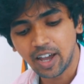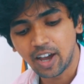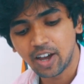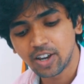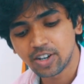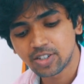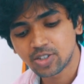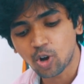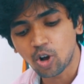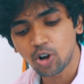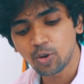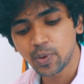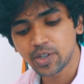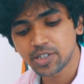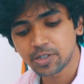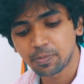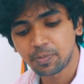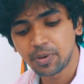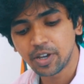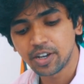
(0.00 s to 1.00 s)
It's
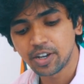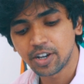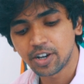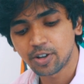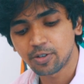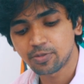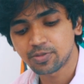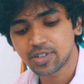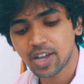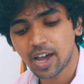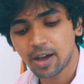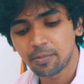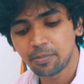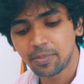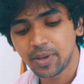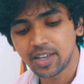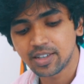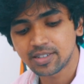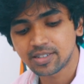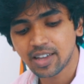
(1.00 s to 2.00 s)
always a period of
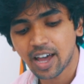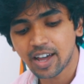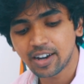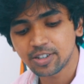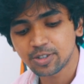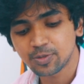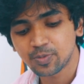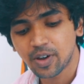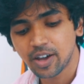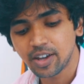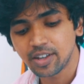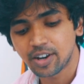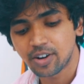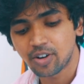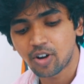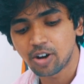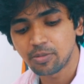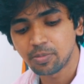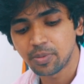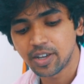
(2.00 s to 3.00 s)
being satisfied and
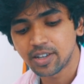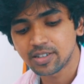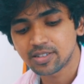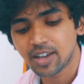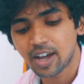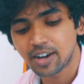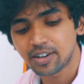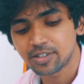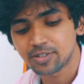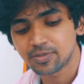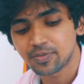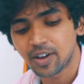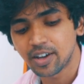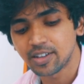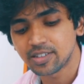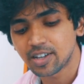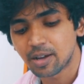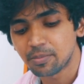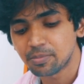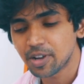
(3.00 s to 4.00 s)
not being
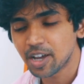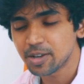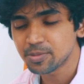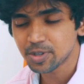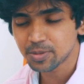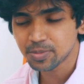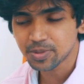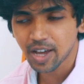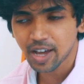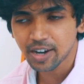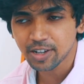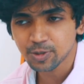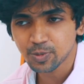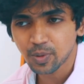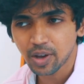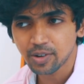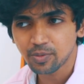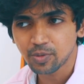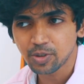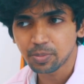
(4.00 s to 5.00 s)
satisfied. Sometimes I'm
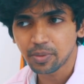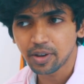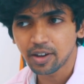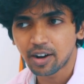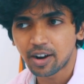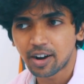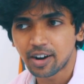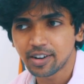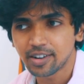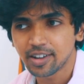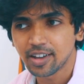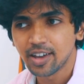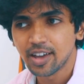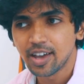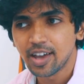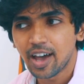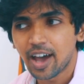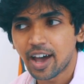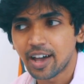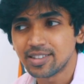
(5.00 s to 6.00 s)
satisfied with my art,
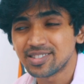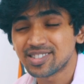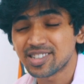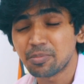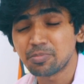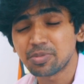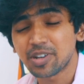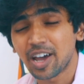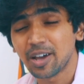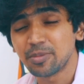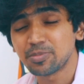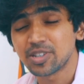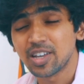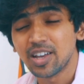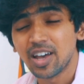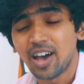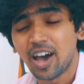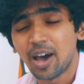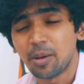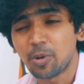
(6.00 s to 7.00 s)
and sometimes
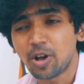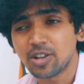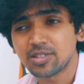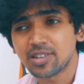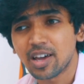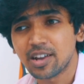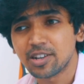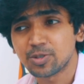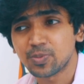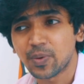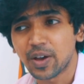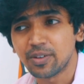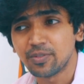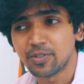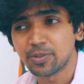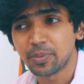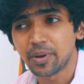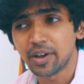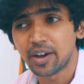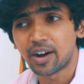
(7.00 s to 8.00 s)
I'm not satisfied
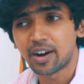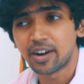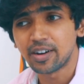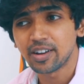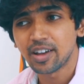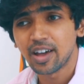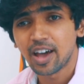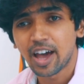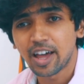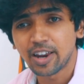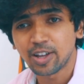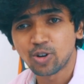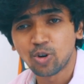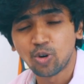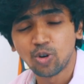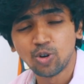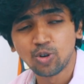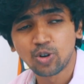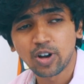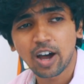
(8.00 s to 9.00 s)
with my art, and I
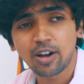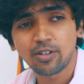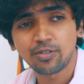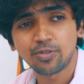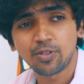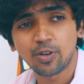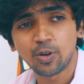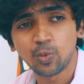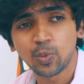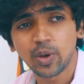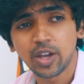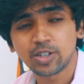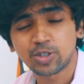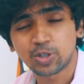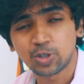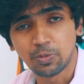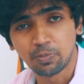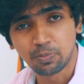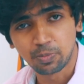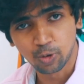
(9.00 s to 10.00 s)
go look out for ways
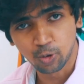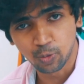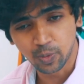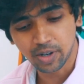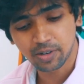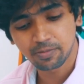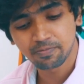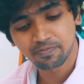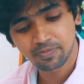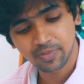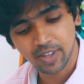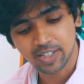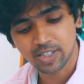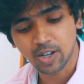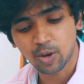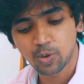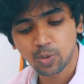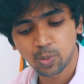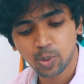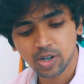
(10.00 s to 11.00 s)
to improve it. That's
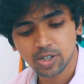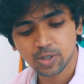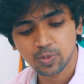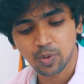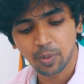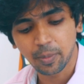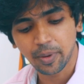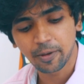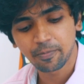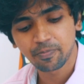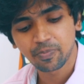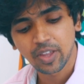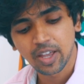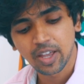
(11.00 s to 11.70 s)
how it works for me.